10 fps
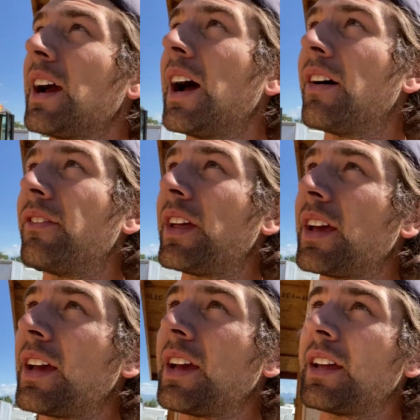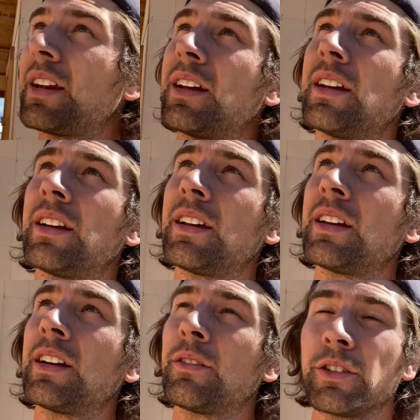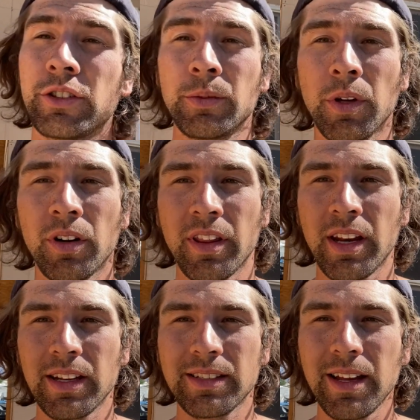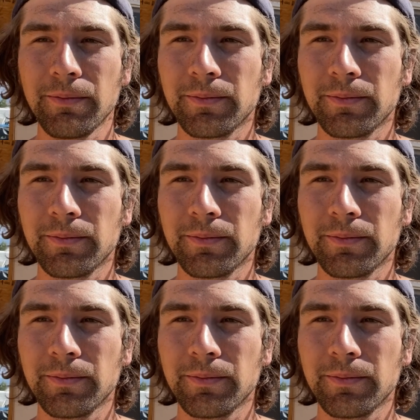and then we should be on to the next step.